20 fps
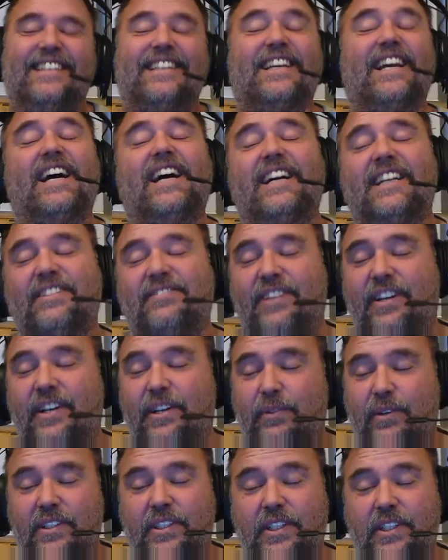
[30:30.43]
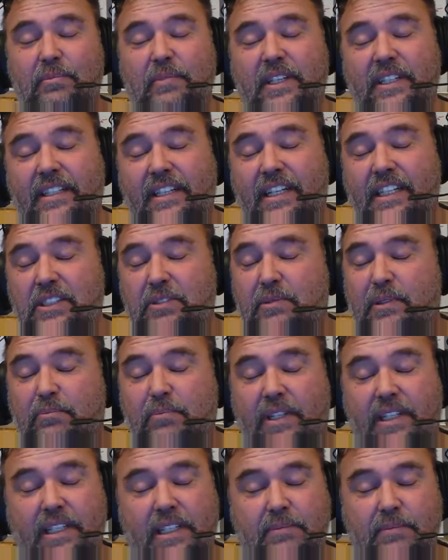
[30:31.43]
Yeah, it very well could be a cosmic
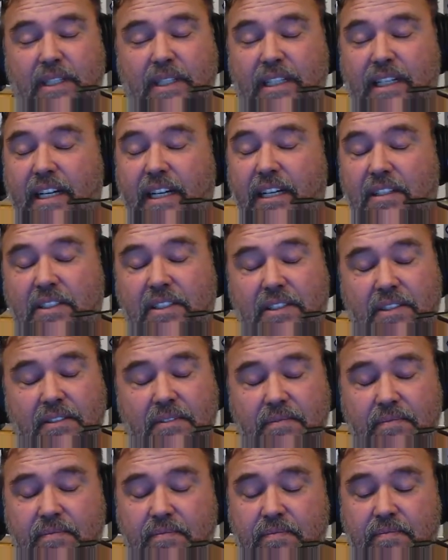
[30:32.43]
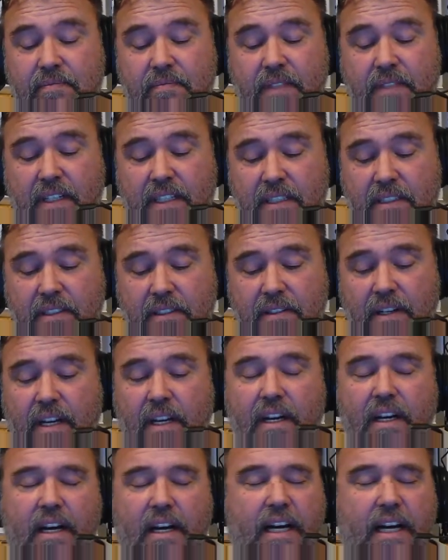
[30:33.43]
block, man. I don't know. I don't know.
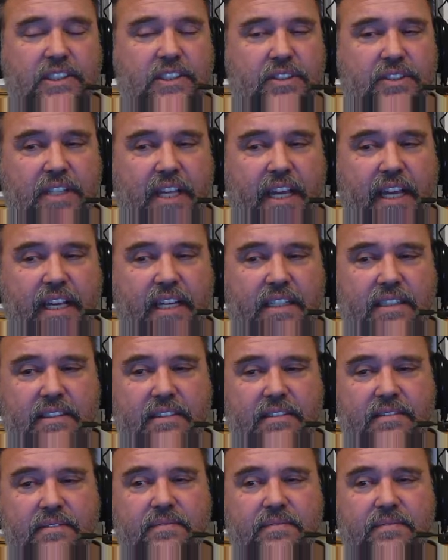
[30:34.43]
I just can't.